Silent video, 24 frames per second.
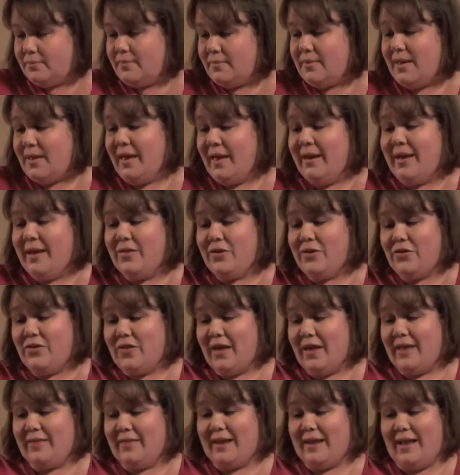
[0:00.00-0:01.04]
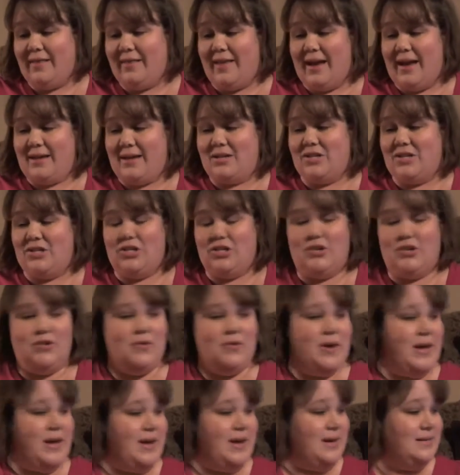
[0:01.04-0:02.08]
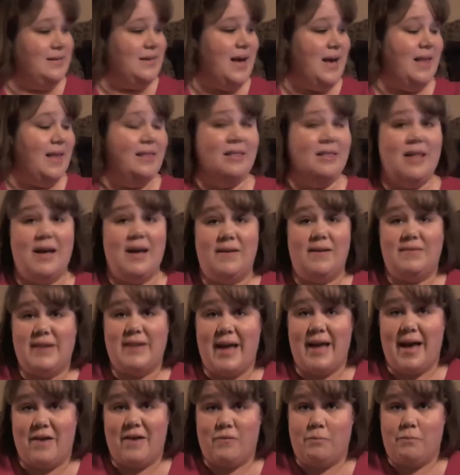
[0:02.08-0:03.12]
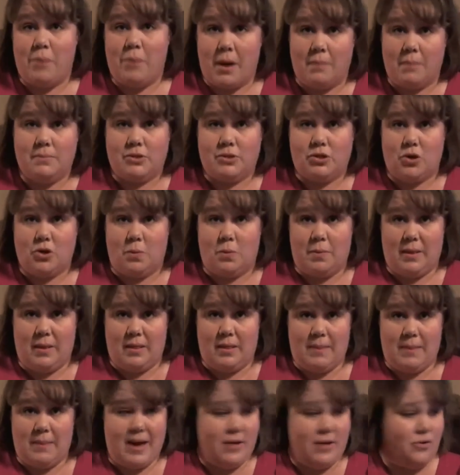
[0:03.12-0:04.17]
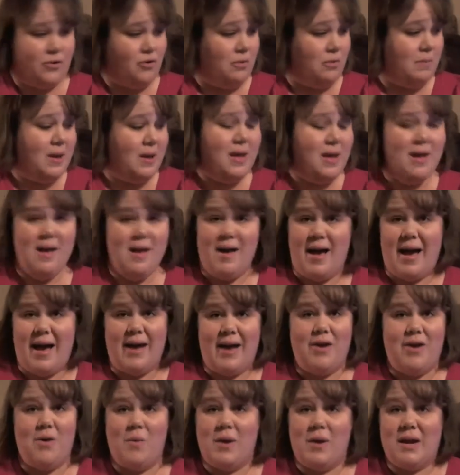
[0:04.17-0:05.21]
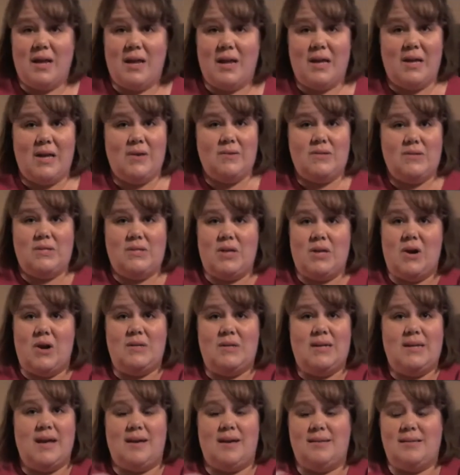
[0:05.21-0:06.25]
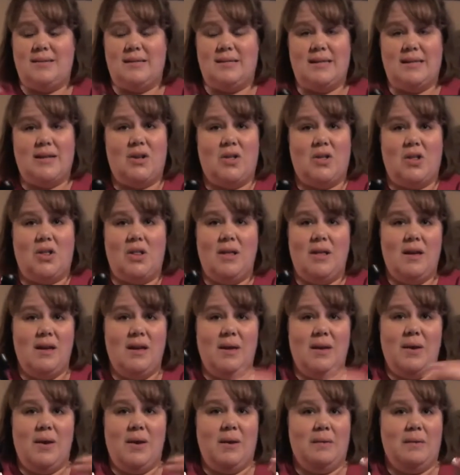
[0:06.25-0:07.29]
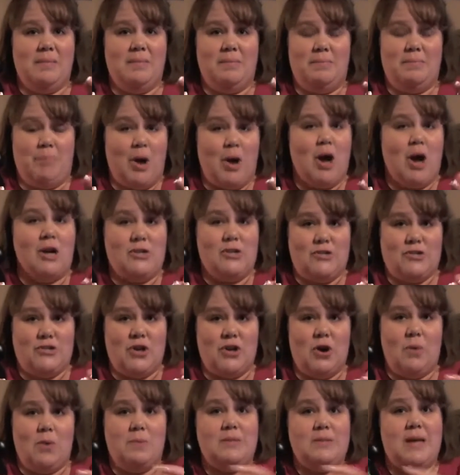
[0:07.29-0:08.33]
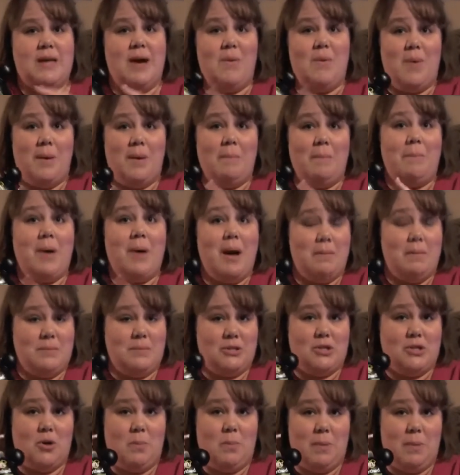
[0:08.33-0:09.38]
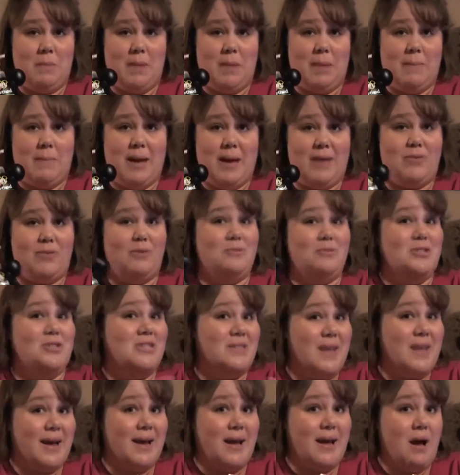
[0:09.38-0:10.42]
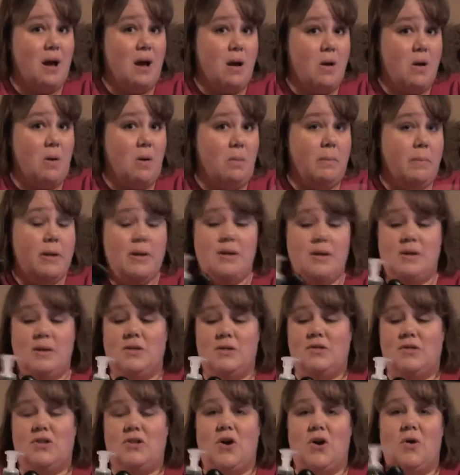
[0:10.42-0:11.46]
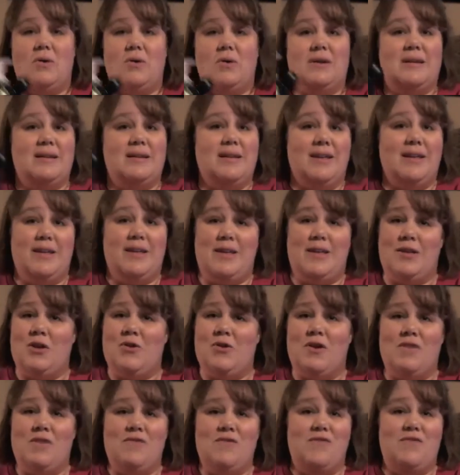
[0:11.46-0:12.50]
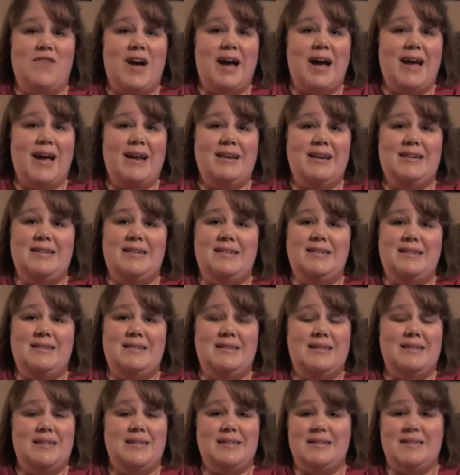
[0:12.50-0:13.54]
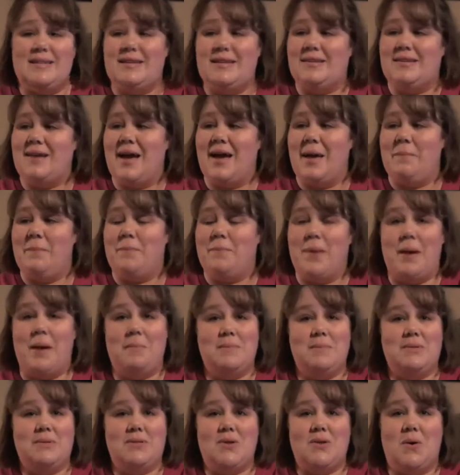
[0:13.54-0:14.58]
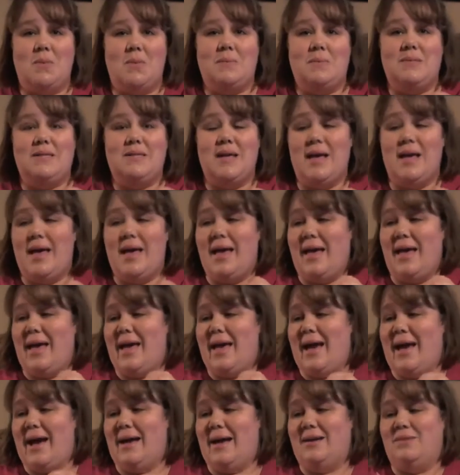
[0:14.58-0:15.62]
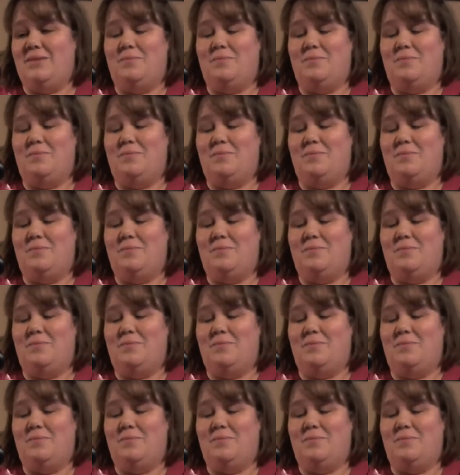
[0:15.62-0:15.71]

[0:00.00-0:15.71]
Another thing that I like to do is I love to have pump soap in the bathroom. I don't want to use the hotel's little bar soaps. I want pump soap in my bathroom just like at home. So you can find Disney type pump soaps at